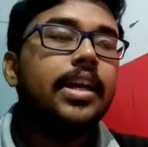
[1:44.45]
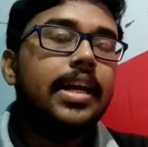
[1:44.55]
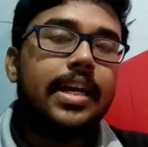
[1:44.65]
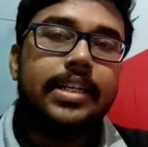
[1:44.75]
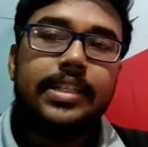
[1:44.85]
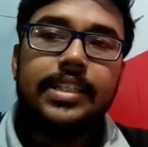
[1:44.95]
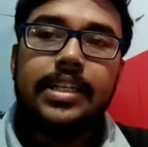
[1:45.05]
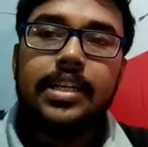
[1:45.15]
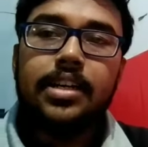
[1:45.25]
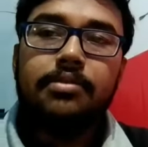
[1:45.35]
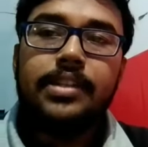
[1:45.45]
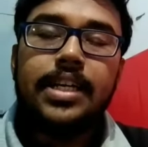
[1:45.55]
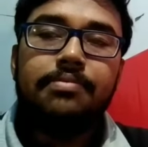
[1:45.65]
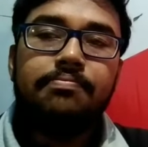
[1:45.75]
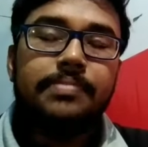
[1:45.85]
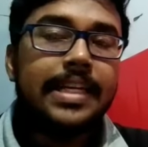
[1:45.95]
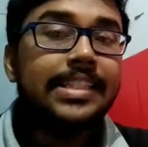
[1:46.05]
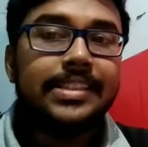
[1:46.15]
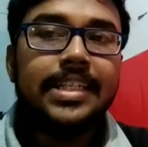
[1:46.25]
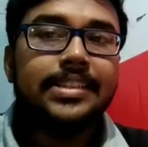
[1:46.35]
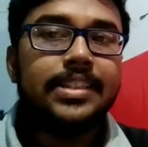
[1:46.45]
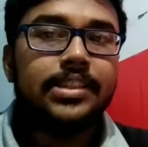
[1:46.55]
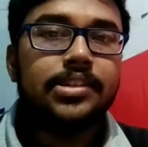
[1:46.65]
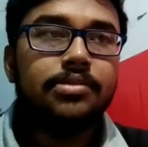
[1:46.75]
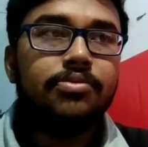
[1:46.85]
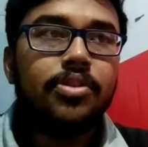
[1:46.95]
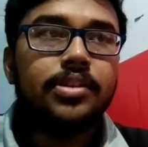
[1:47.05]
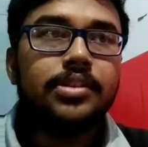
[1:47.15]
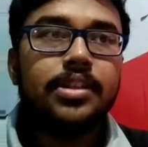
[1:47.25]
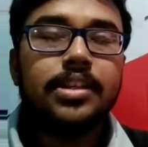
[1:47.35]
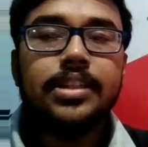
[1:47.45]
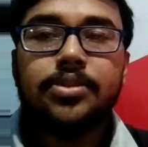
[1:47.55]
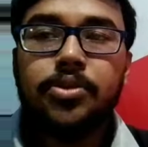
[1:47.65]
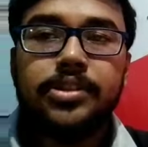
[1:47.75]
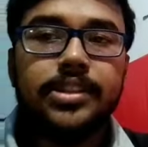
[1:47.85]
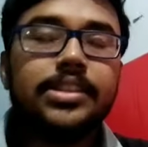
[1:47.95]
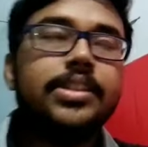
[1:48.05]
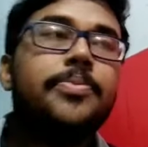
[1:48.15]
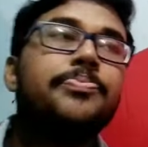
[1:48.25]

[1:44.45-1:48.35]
and there are 10 sections for the questions.